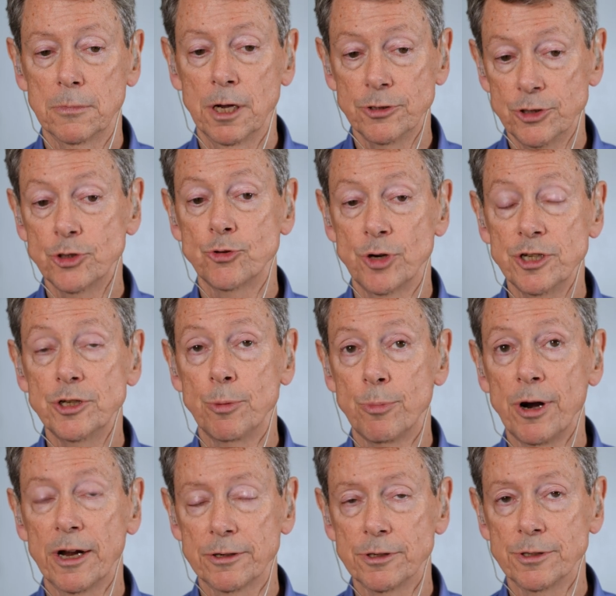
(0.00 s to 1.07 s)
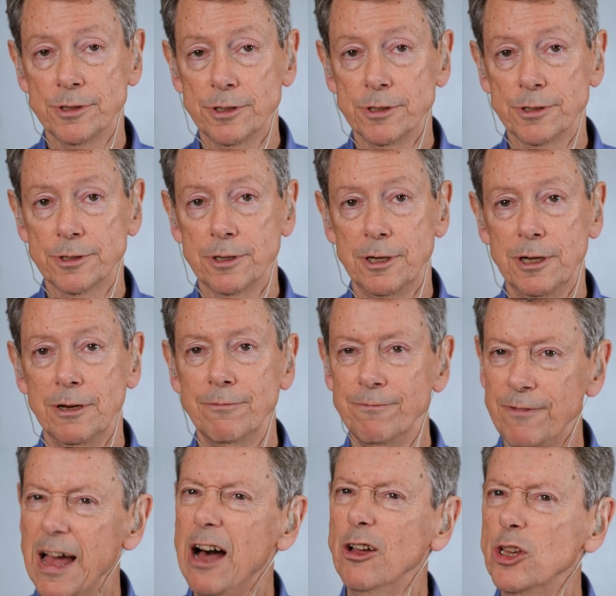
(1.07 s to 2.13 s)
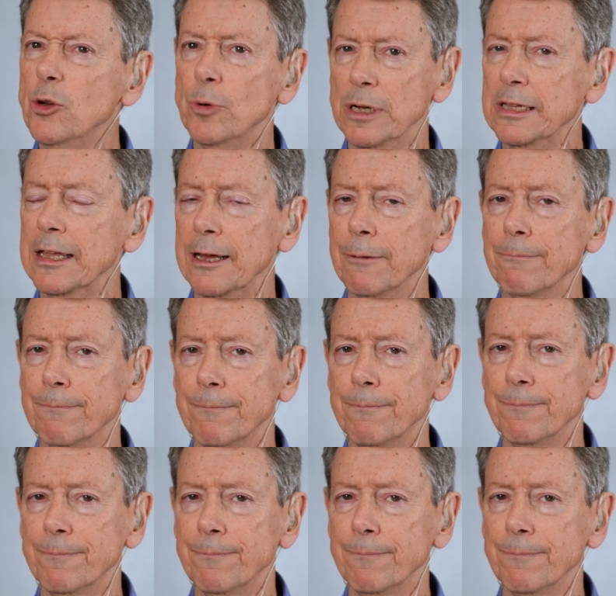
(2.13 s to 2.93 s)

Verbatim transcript: concentration practices, valuing them,